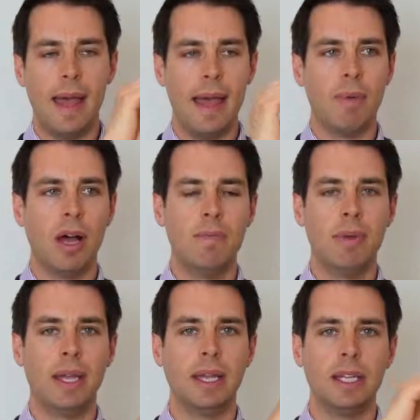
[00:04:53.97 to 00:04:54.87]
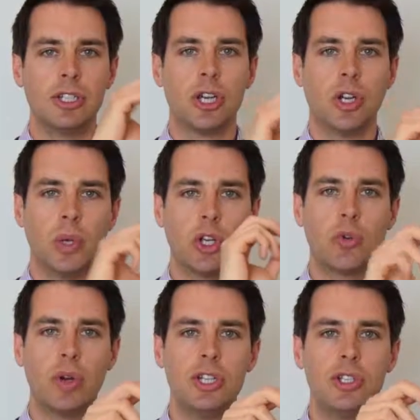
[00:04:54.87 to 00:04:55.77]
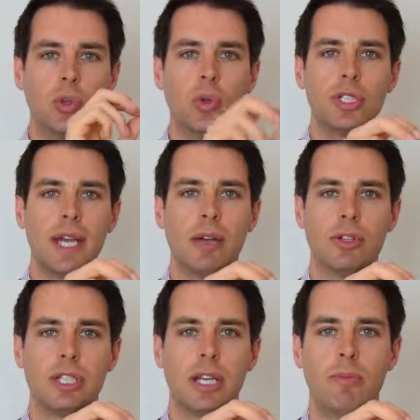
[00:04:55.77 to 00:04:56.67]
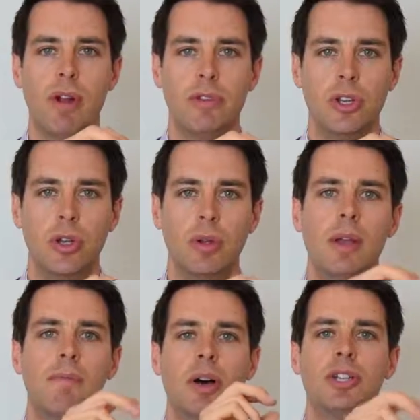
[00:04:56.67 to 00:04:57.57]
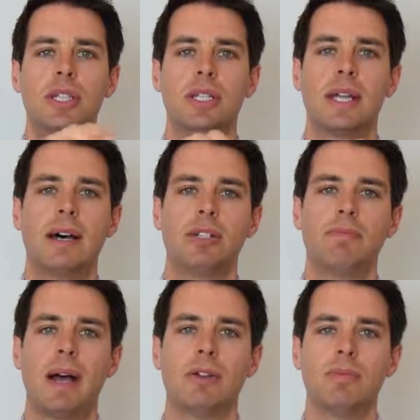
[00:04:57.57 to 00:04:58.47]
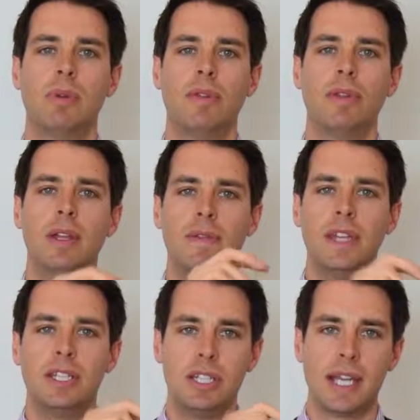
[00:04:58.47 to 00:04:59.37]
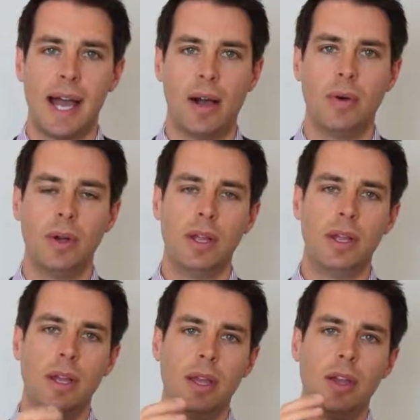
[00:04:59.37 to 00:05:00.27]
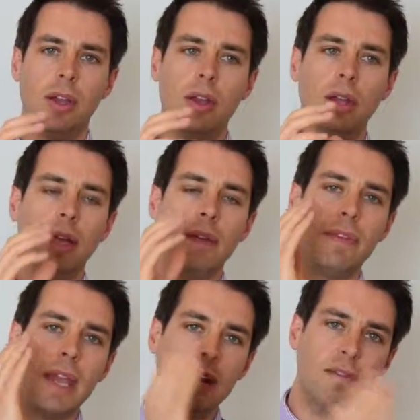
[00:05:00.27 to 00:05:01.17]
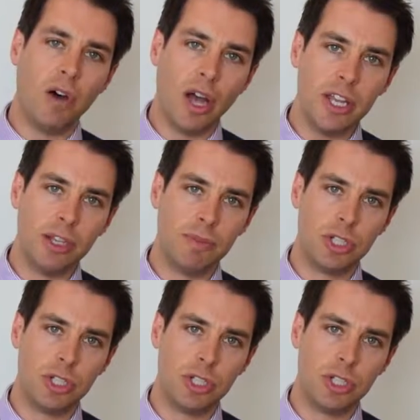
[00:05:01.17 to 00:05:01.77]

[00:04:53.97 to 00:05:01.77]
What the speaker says: MIB is going to increase your sales team revenue by £6,000 a month. This is how. invite them